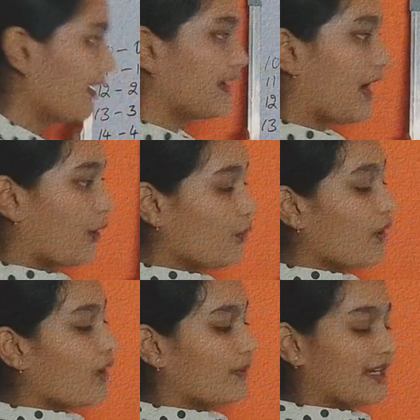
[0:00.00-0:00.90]

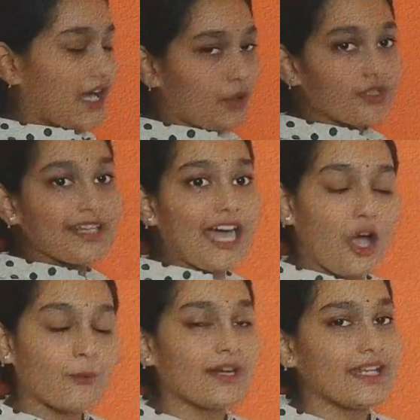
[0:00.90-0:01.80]
Now we count
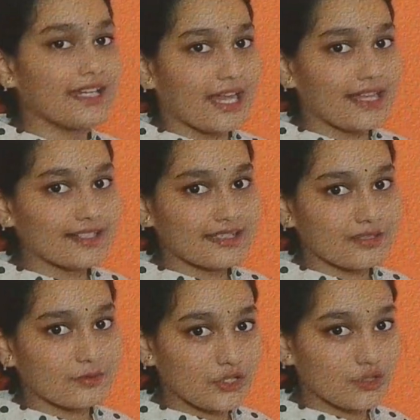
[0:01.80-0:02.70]
how many
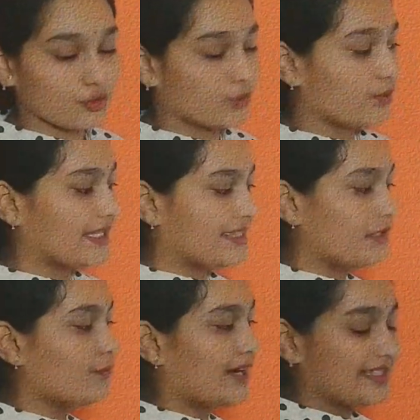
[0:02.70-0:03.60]
lines we drew in
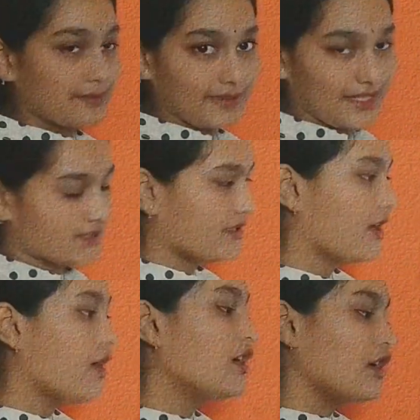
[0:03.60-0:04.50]
the ones place.
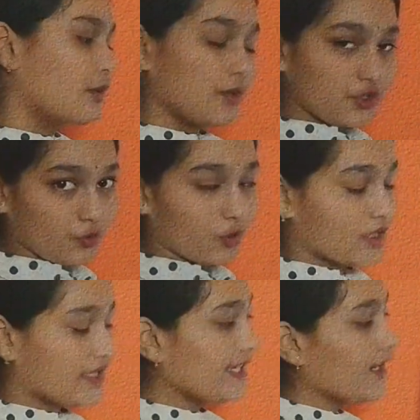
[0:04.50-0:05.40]
We drew
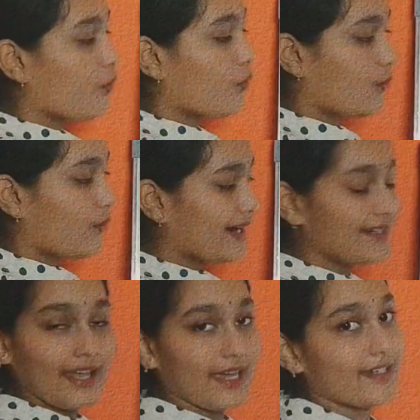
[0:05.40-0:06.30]
only
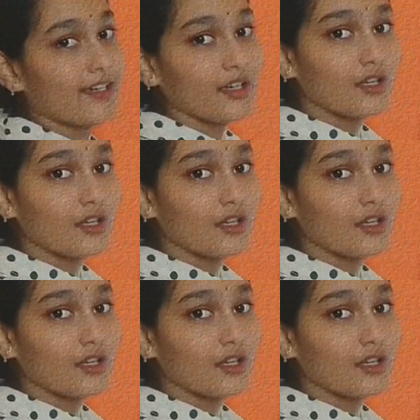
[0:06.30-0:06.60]
one line.